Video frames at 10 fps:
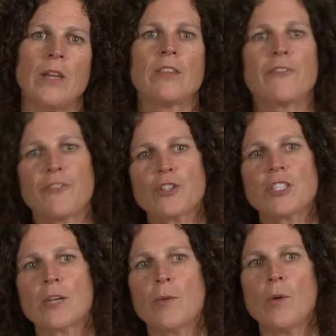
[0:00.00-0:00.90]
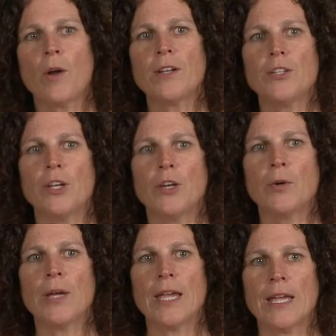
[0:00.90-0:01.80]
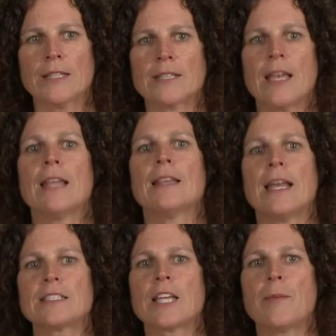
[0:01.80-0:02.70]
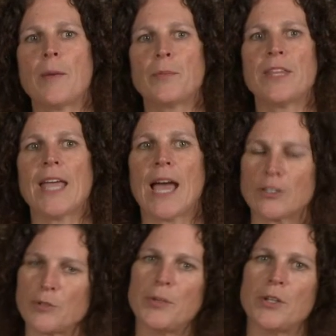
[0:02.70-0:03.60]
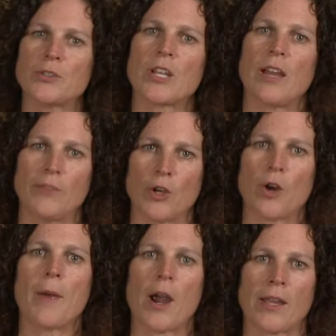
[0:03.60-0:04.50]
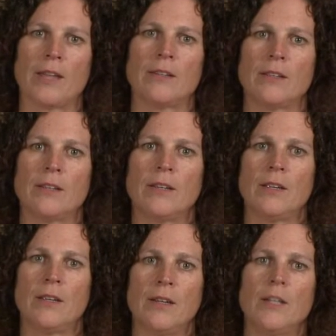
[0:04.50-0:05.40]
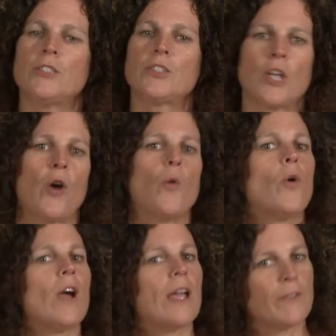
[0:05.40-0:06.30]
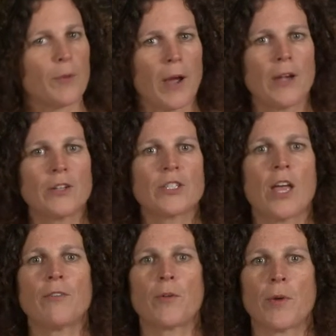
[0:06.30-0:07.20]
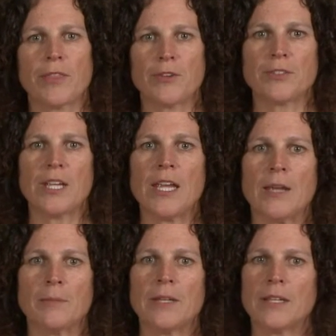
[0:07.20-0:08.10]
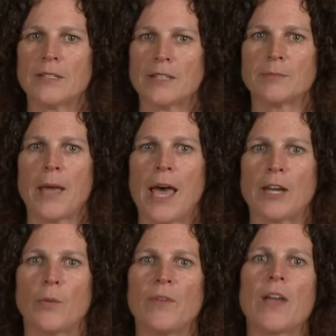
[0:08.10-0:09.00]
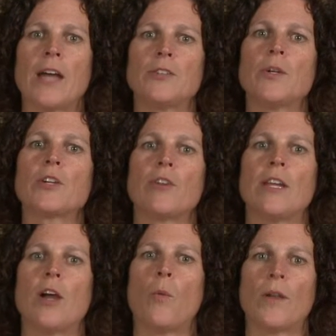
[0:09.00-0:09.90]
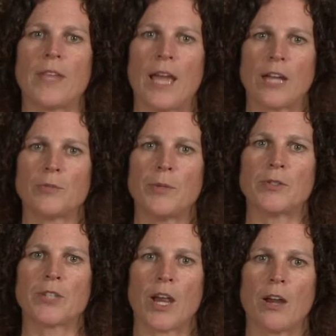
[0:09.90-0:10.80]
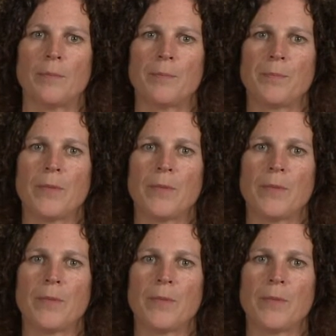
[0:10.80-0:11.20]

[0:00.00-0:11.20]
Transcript: The first thing we want to do is let's come up with the attributes of your market. So if you're by yourself or with your team, it doesn't matter. We've got to agree on what the attributes are.